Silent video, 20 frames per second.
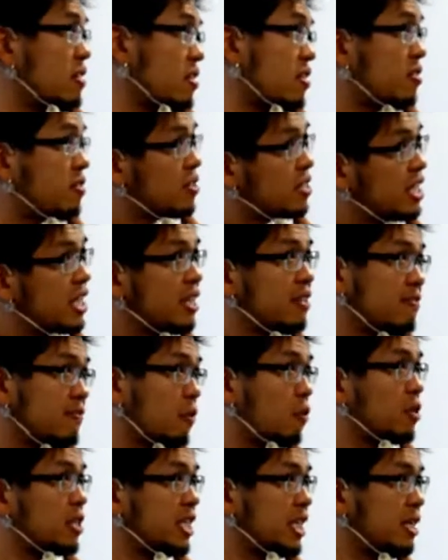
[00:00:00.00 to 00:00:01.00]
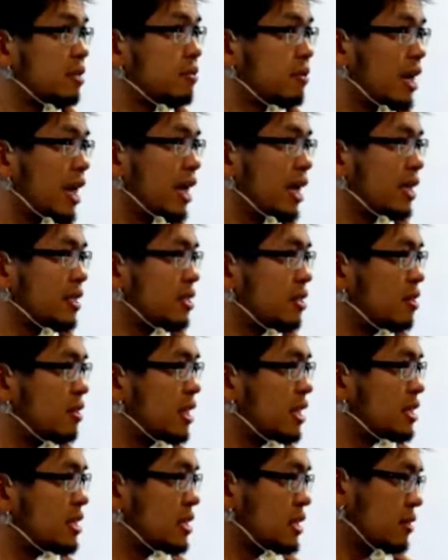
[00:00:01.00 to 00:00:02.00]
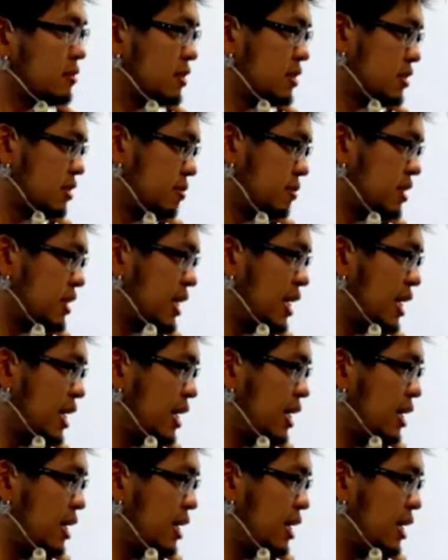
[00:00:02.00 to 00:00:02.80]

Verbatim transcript: thirteen, fourteen when I entered, and so this was a